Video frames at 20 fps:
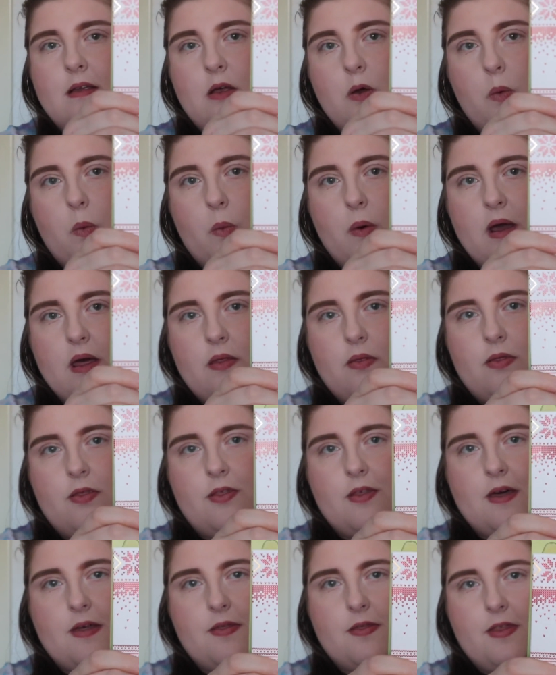
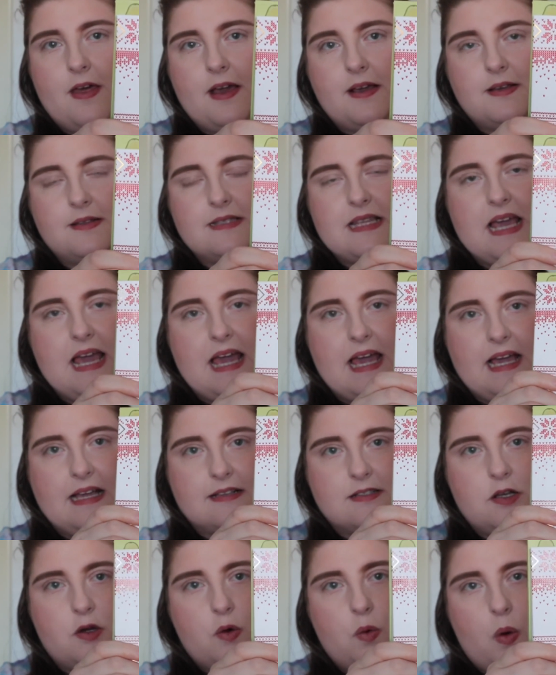width and things it
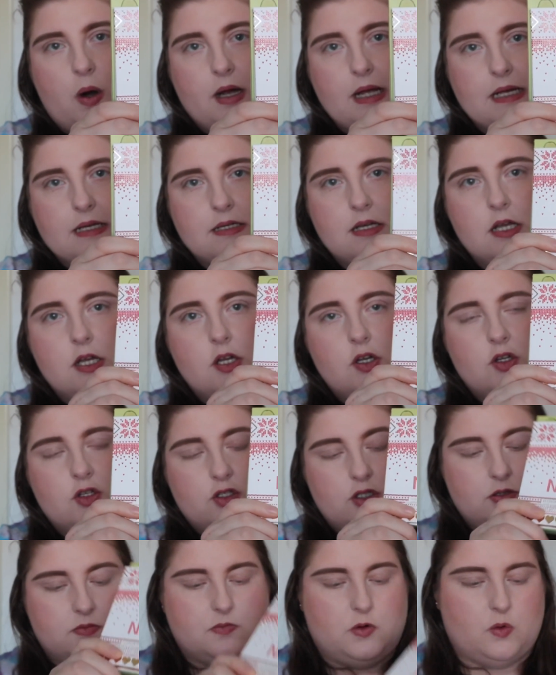is quite
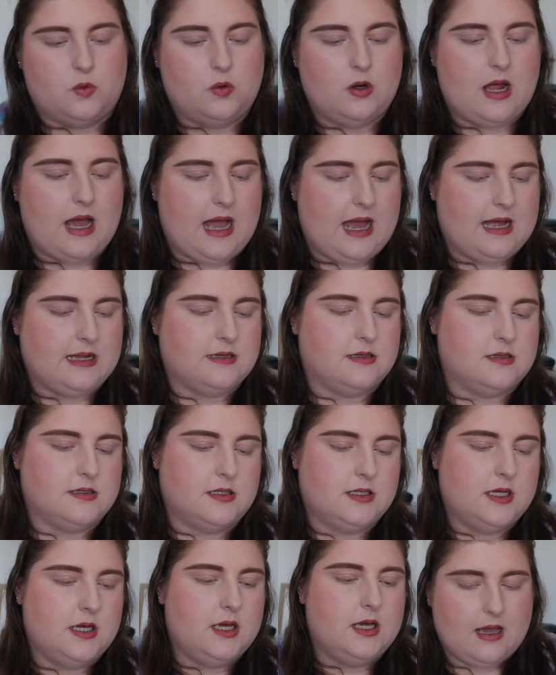small.
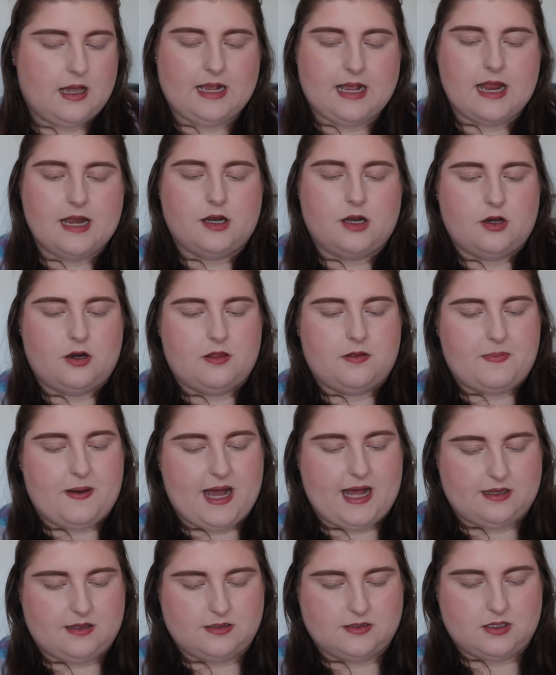And again, I know the
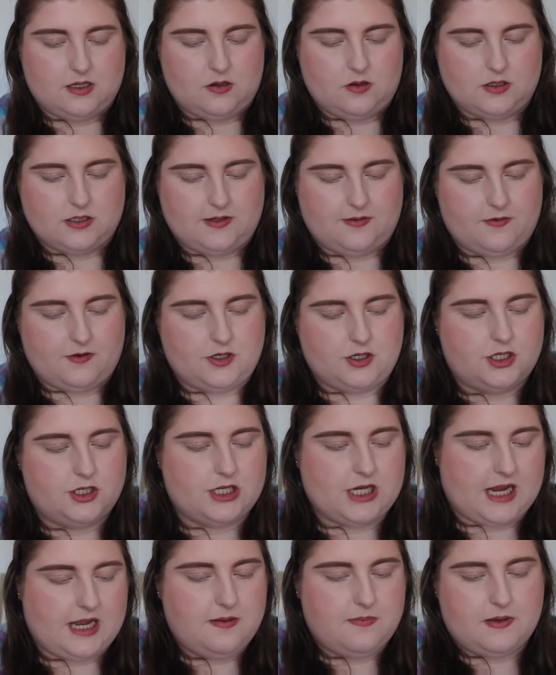pans are a different
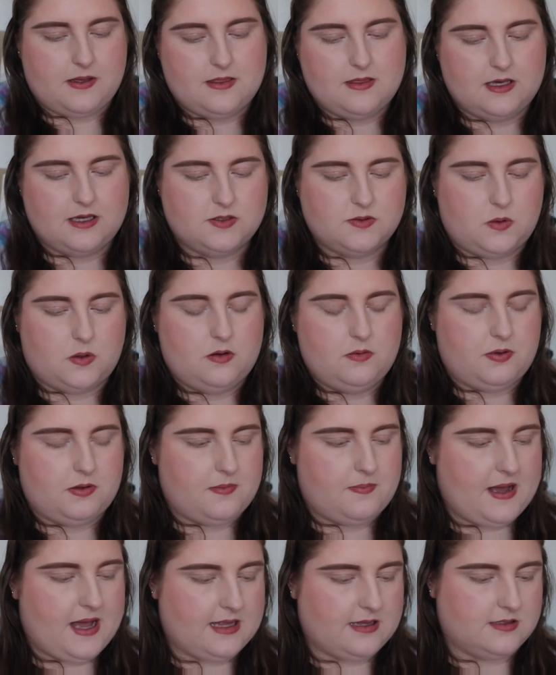shape in this one, but
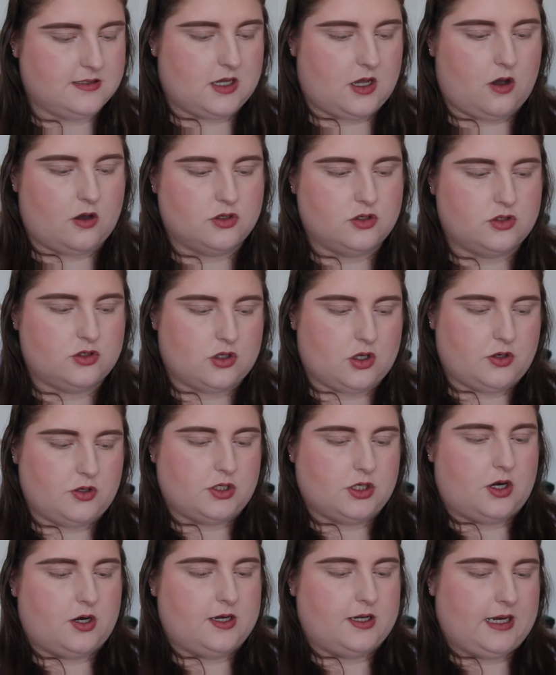the pans are so
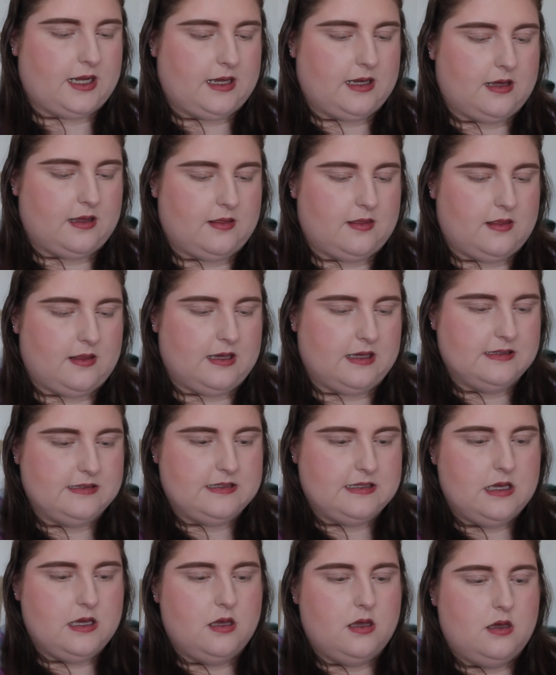tiny in
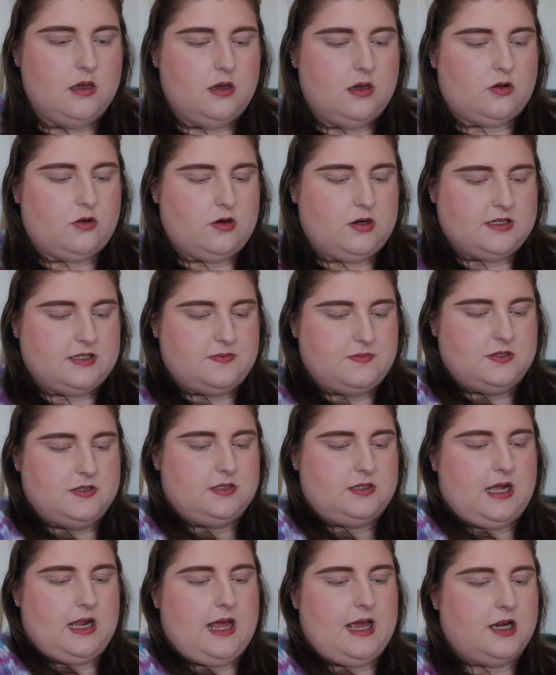this
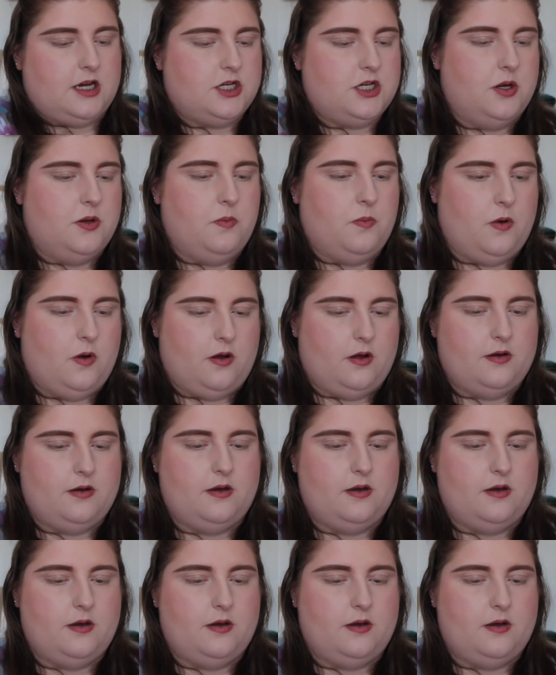Christmas collection one.